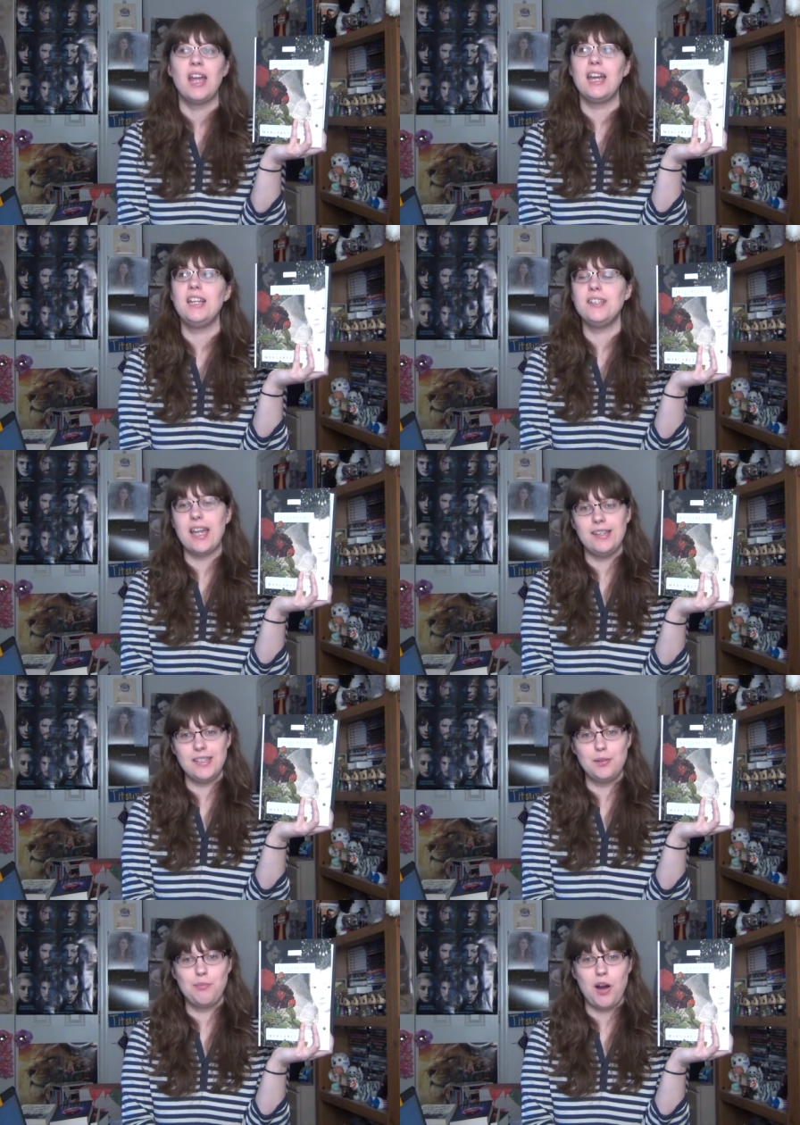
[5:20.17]
and he takes
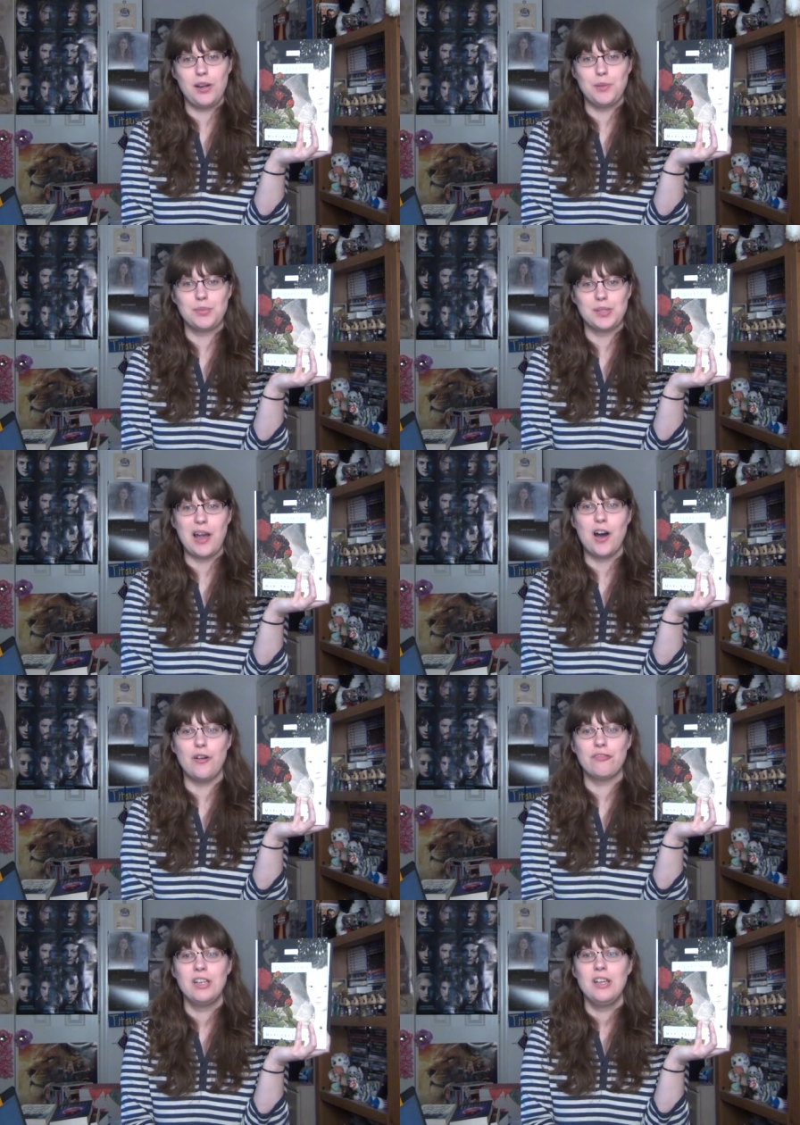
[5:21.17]
it upon
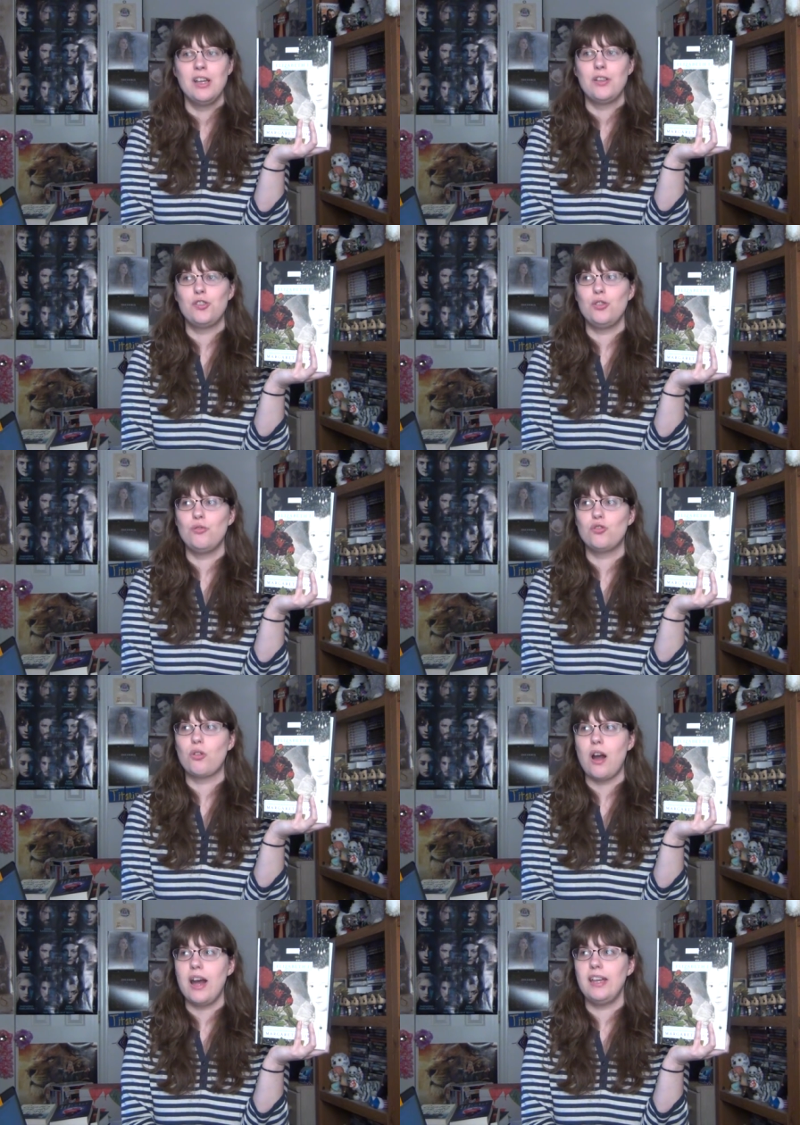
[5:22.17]
himself to
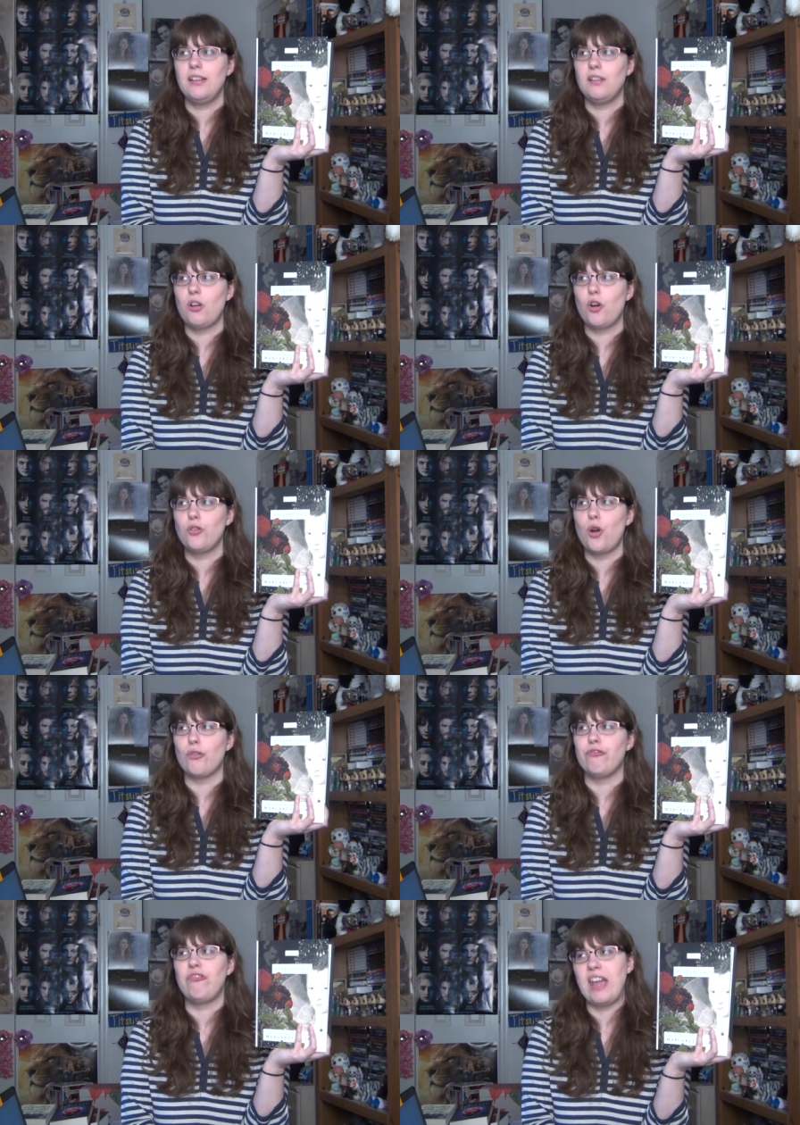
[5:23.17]
try and earn
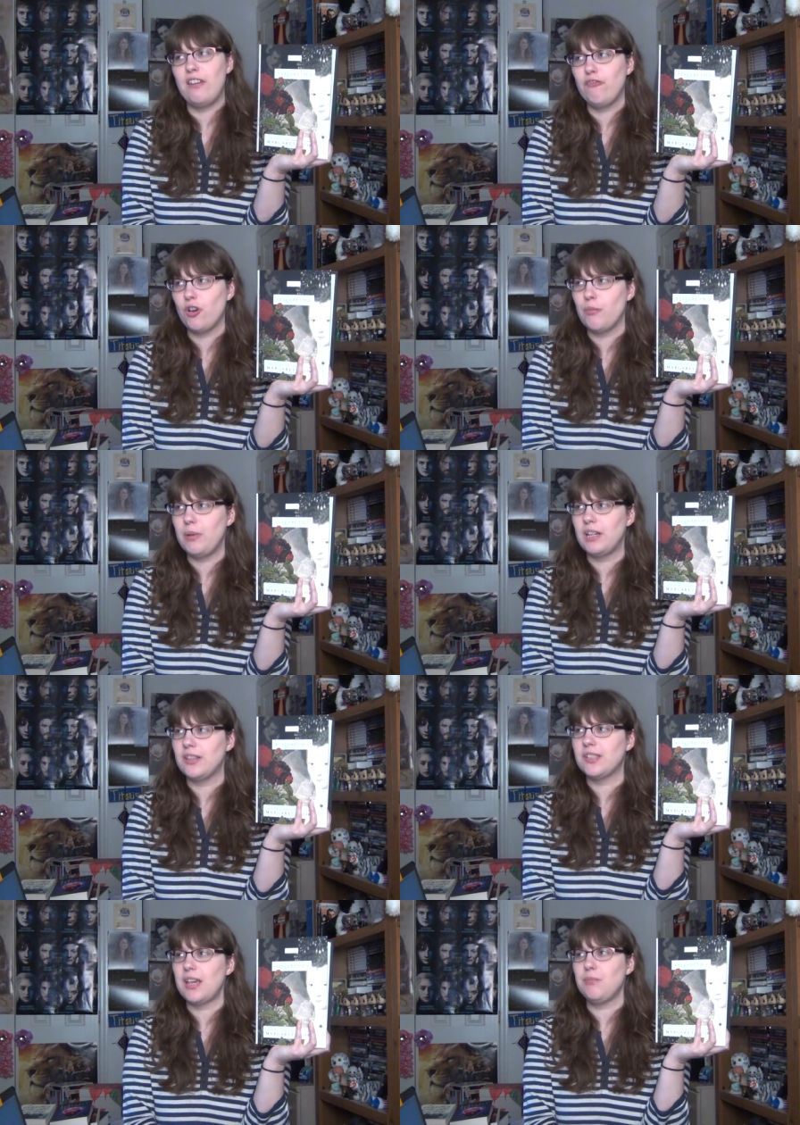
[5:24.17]
her favor, but at
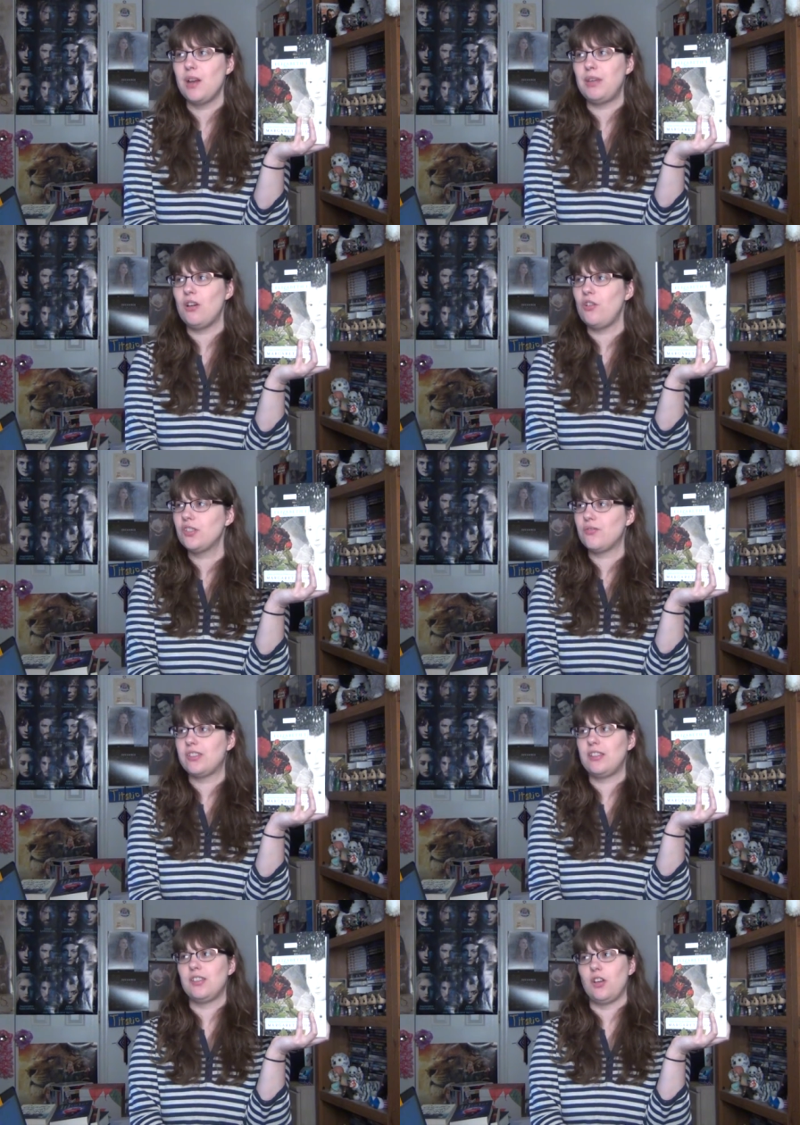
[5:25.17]
the same time he also
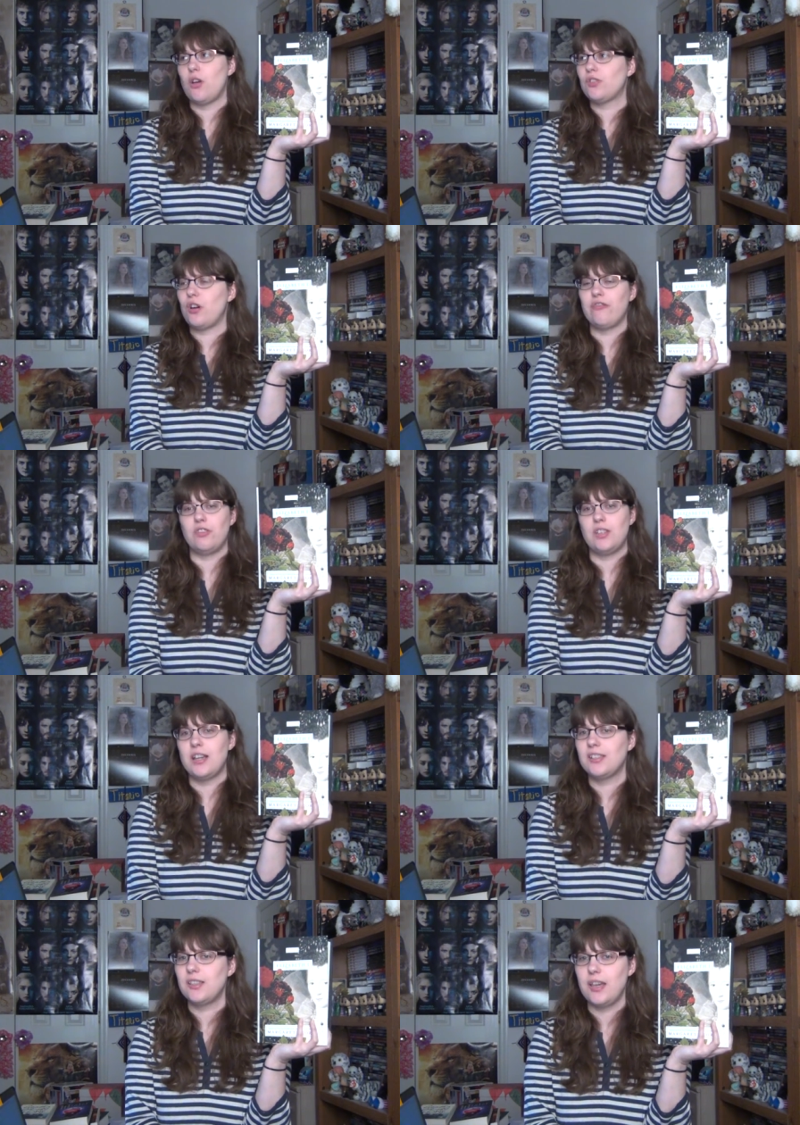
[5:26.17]
sits and goes off and
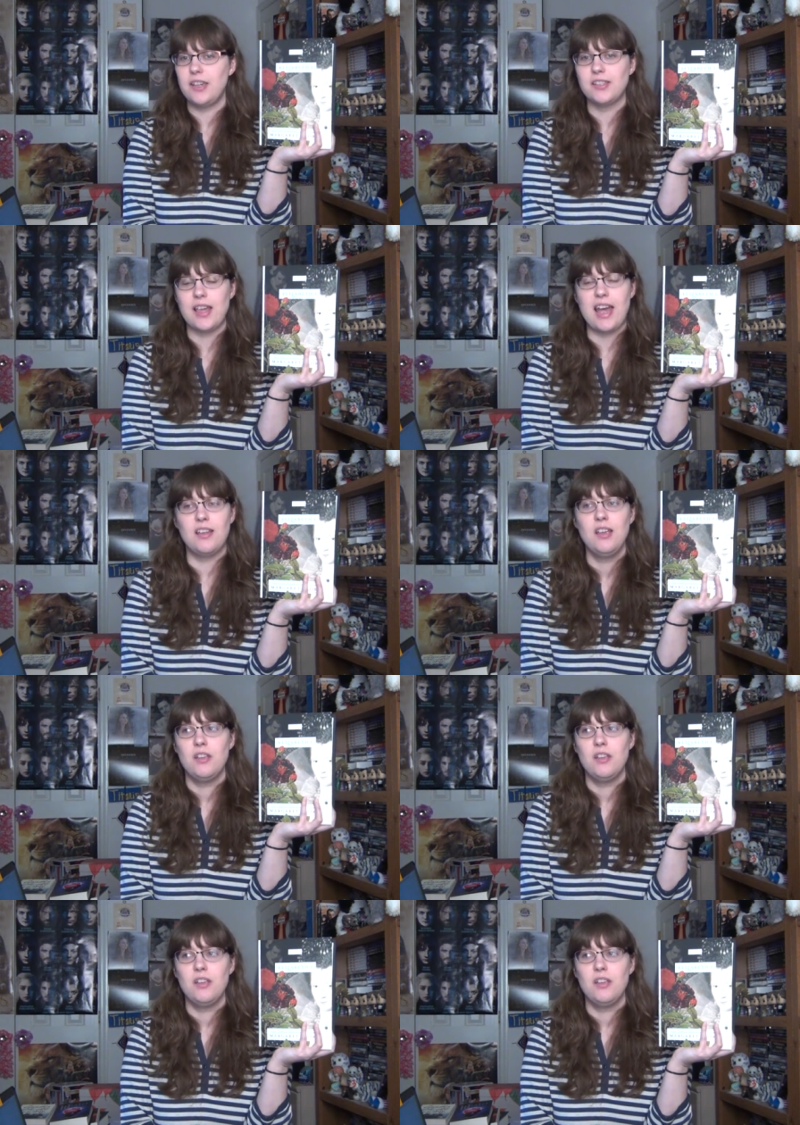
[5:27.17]
does things that